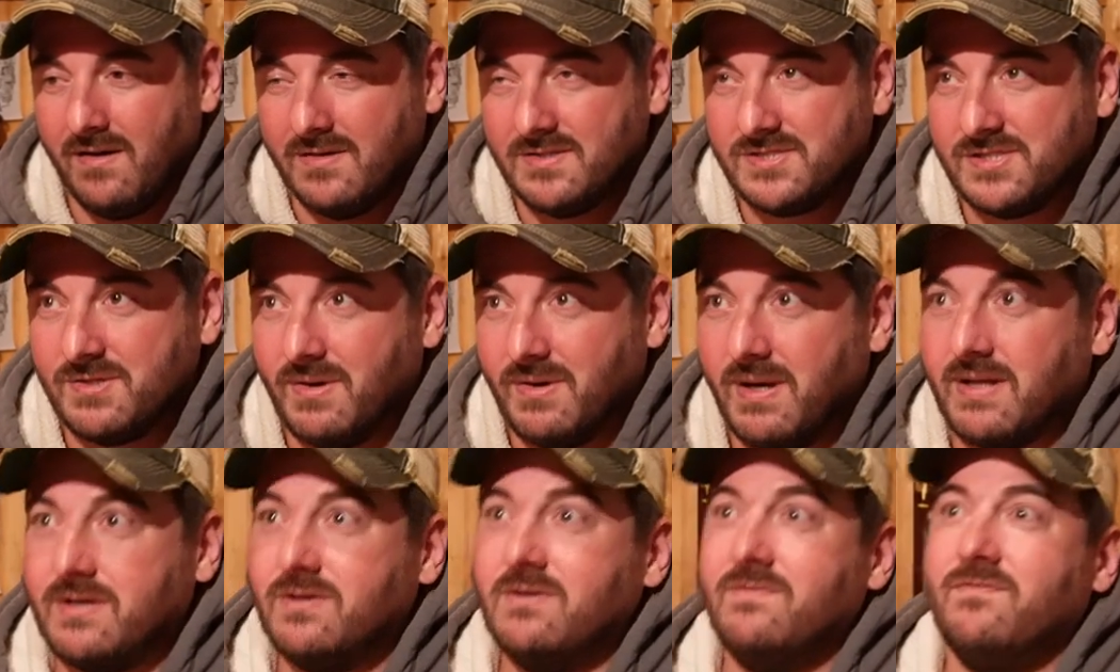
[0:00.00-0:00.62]
So
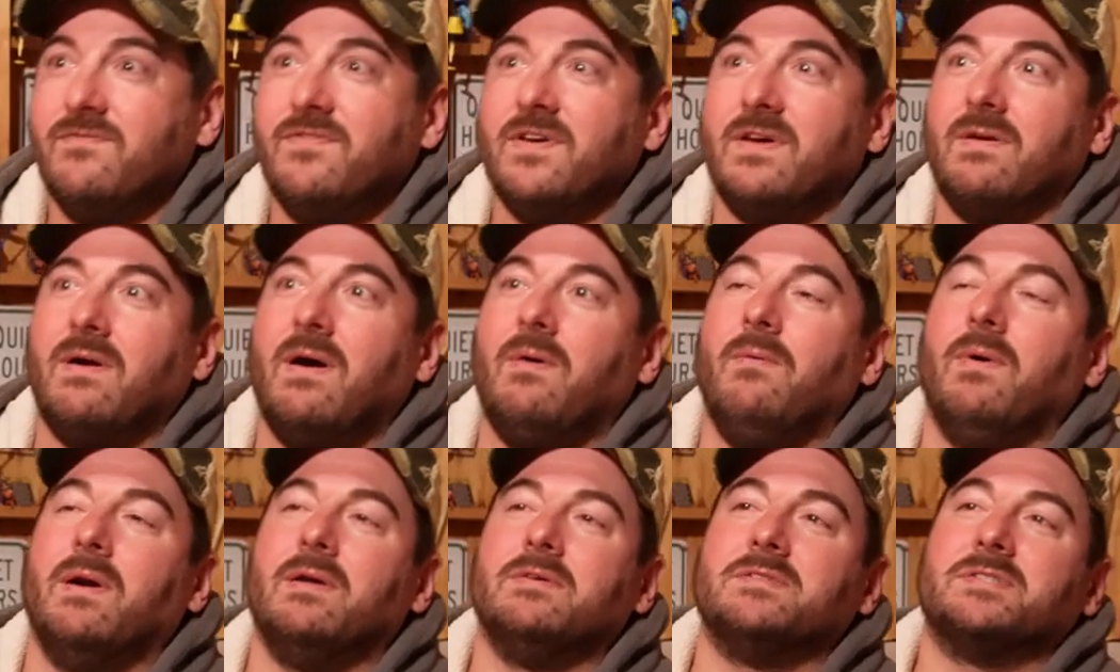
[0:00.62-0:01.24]
I couldn't figure
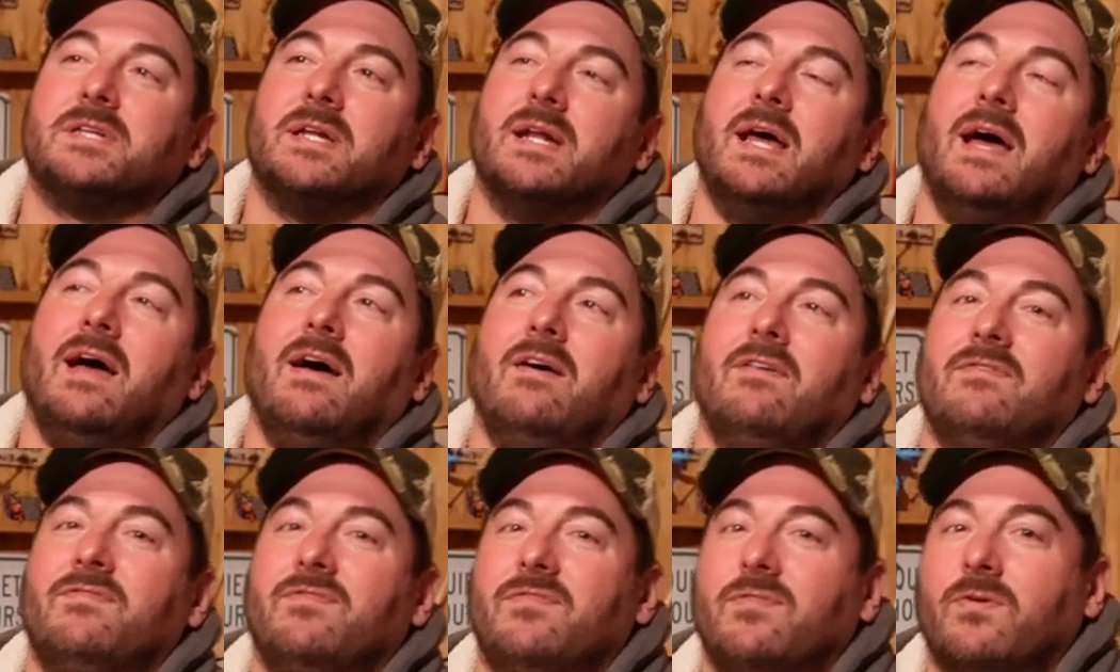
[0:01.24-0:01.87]
out what I was going to
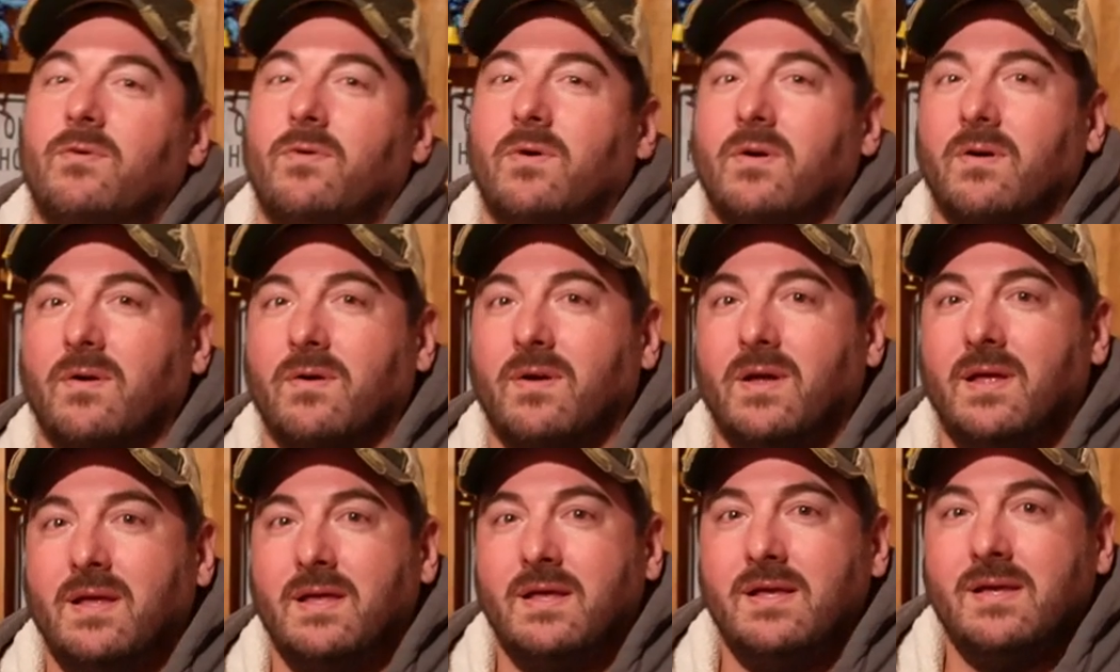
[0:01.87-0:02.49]
have for
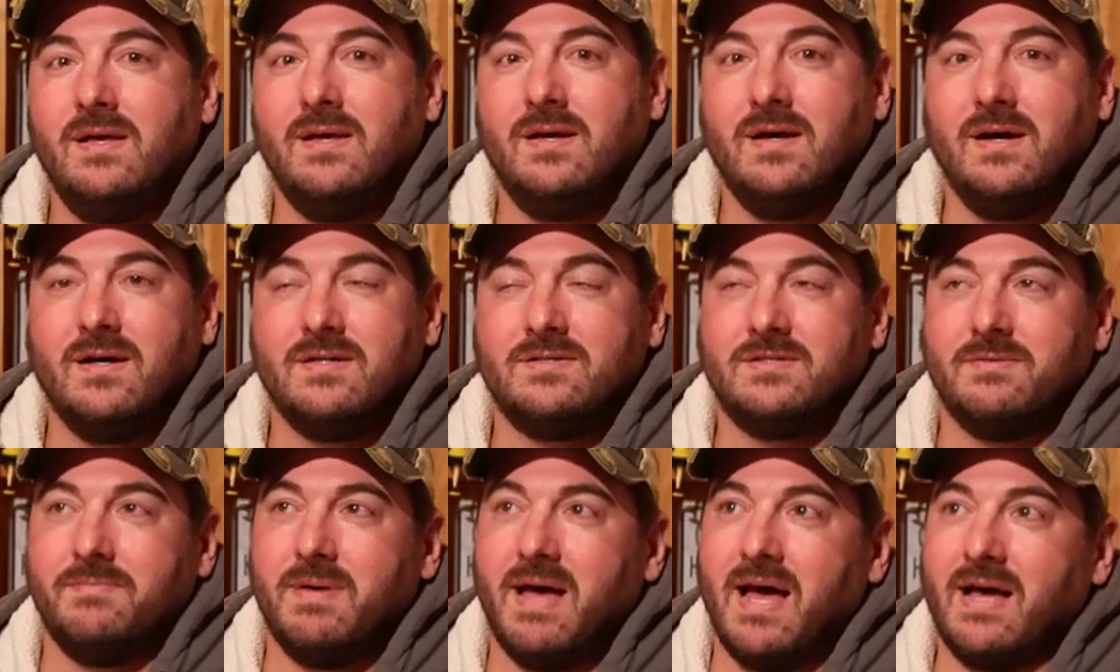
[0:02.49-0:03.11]
a
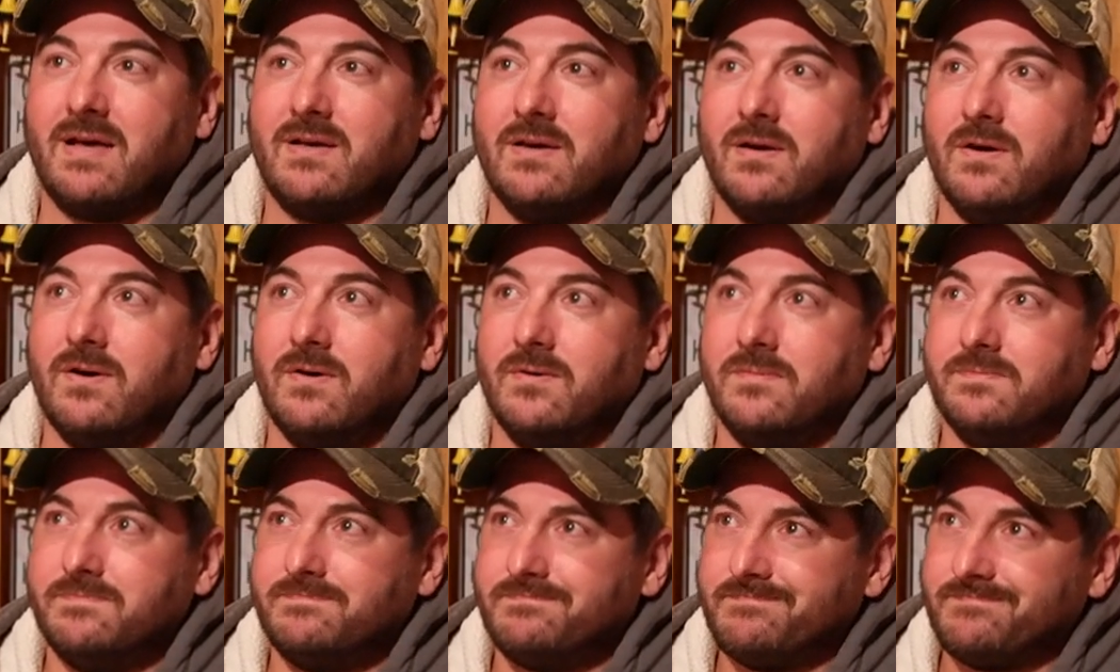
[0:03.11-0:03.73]

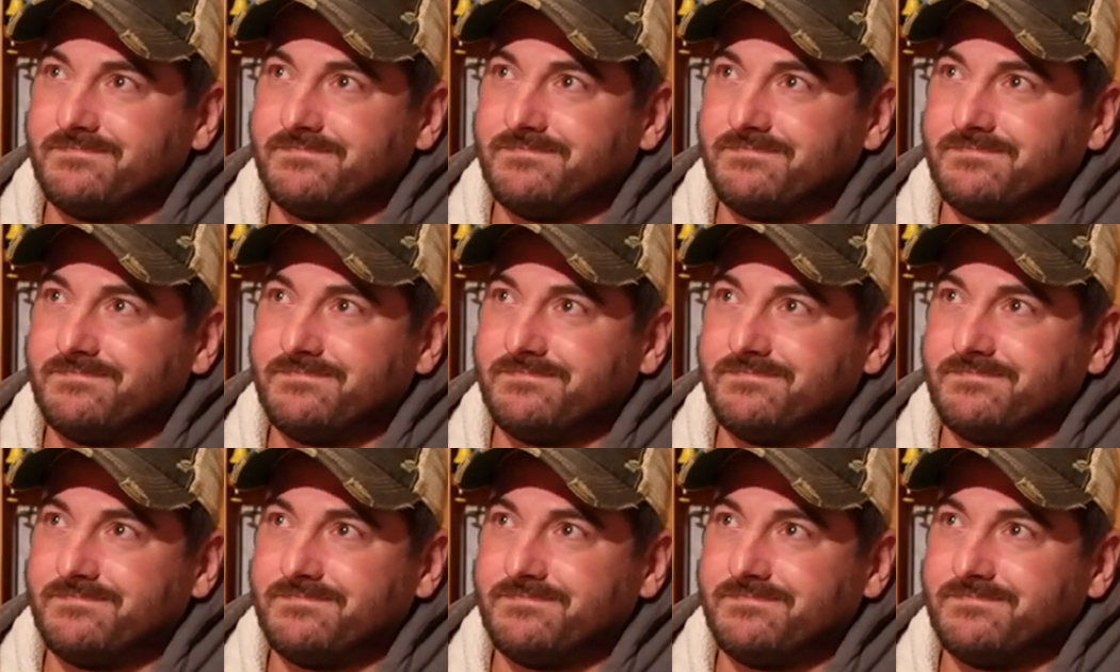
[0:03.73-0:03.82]
tobacco.